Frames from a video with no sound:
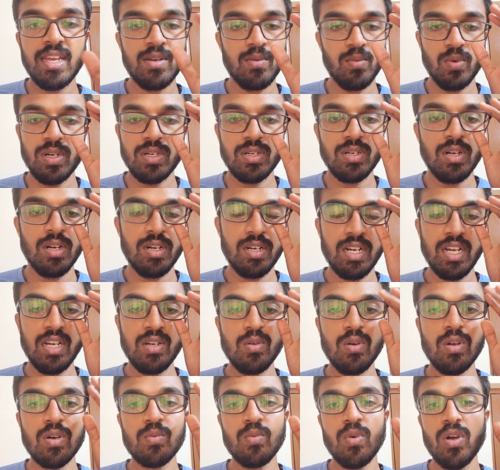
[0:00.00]
and whatnot, right?
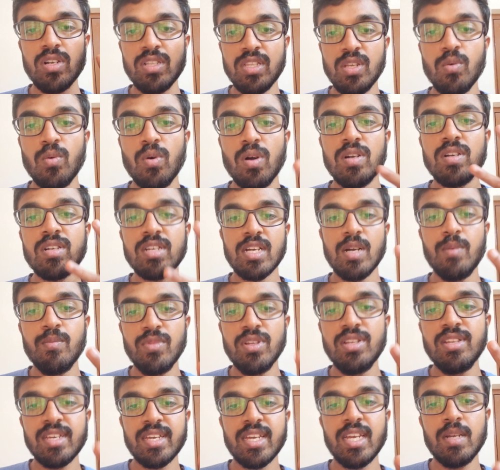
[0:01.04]
Or what they want to
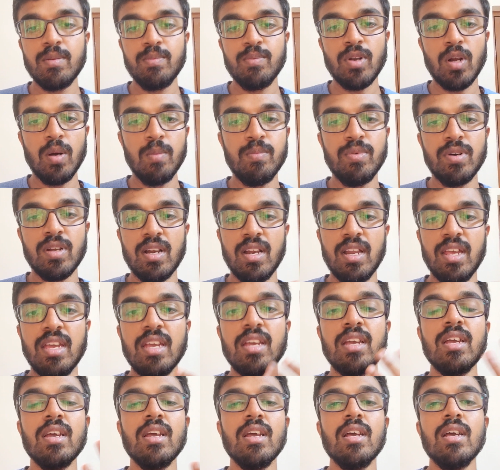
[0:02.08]
communicate properly.
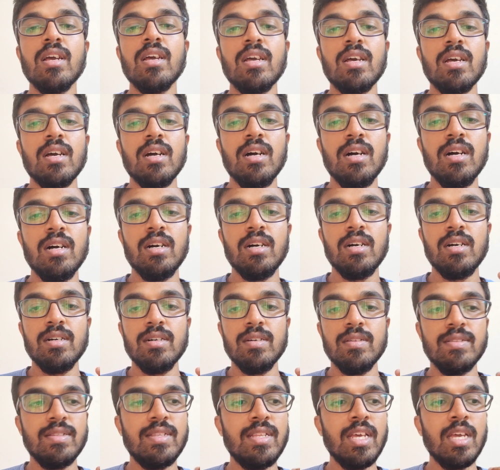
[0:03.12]

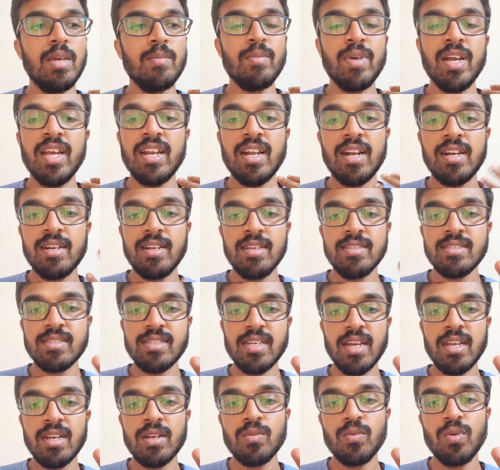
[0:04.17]
They might
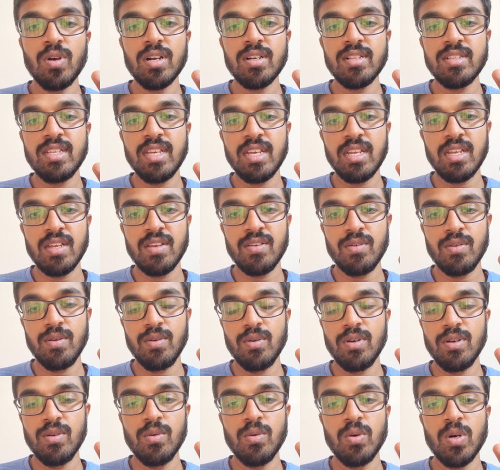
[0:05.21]
understand what they
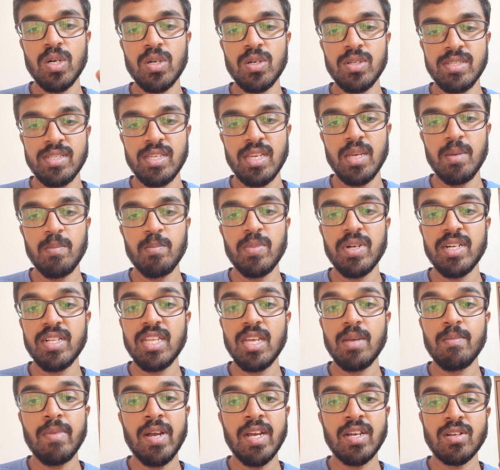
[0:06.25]
want to say, but
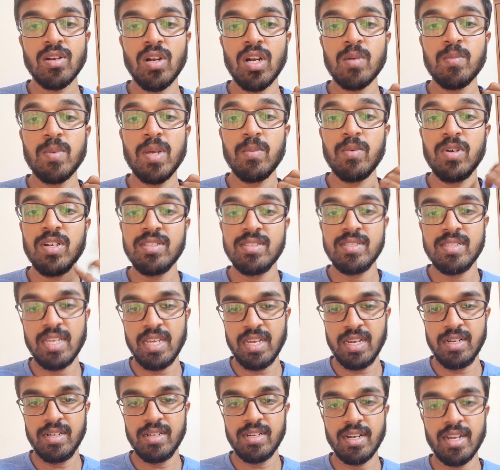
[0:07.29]
they might not be able to
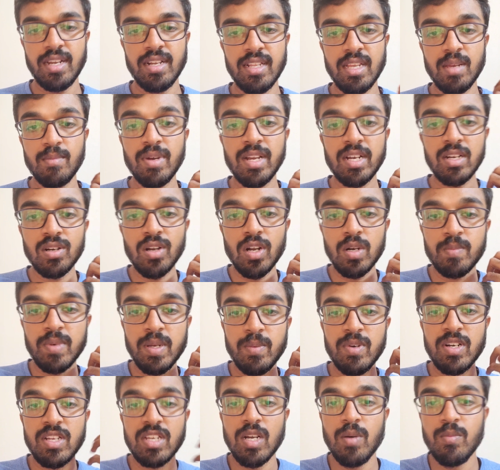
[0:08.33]
say it, right? They might not be
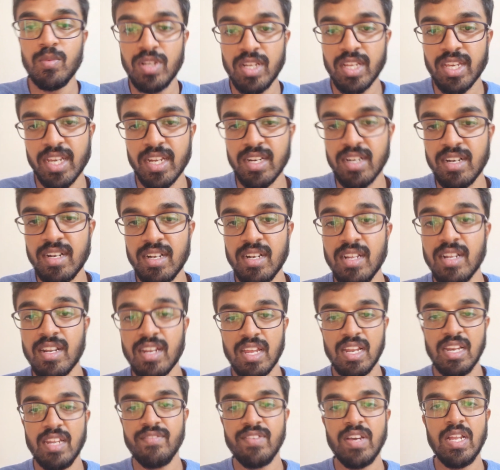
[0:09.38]
able to communicate it in a
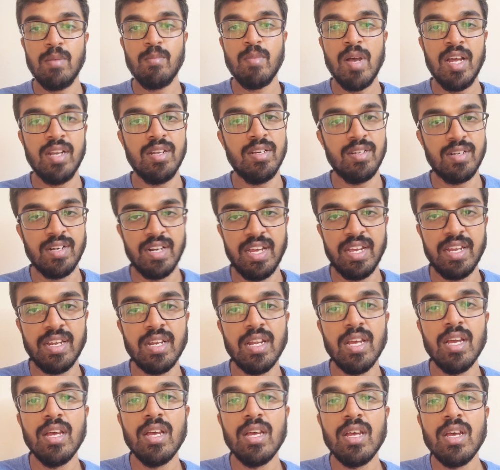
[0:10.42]
really well manner, right?
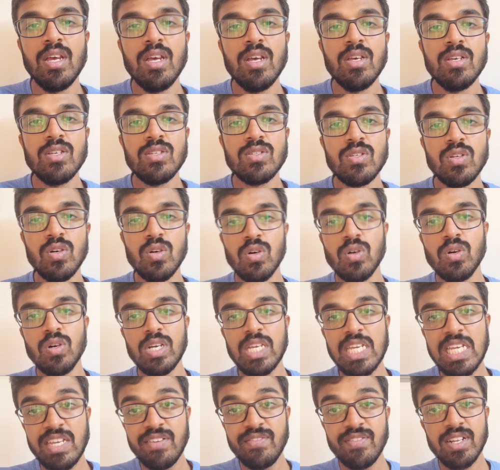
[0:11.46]
So
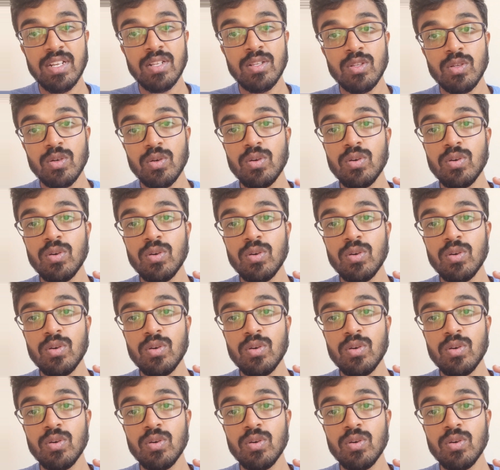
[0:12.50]
even